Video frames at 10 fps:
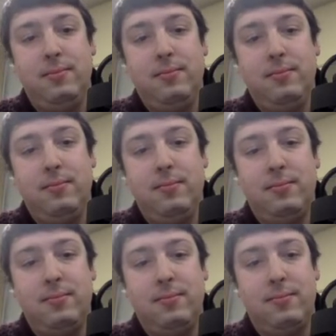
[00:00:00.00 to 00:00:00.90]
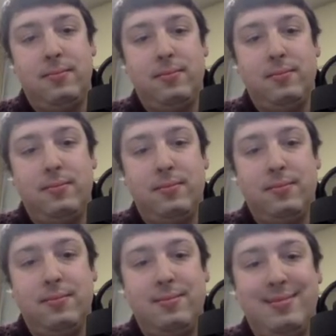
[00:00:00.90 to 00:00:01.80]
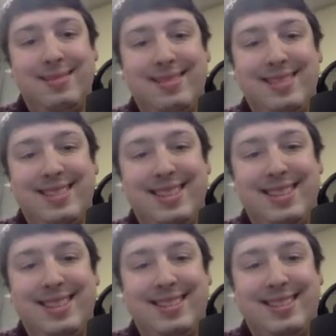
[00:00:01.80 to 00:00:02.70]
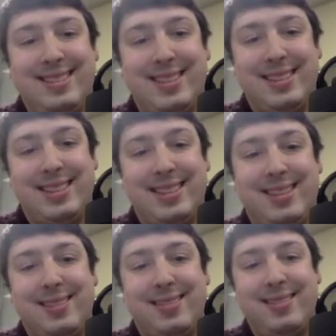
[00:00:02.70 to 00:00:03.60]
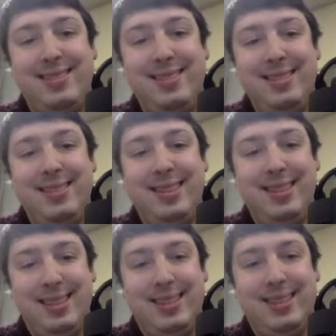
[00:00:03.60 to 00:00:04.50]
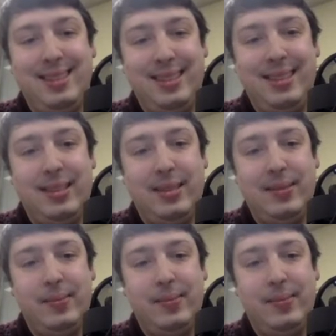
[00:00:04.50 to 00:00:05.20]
This person isn't speaking.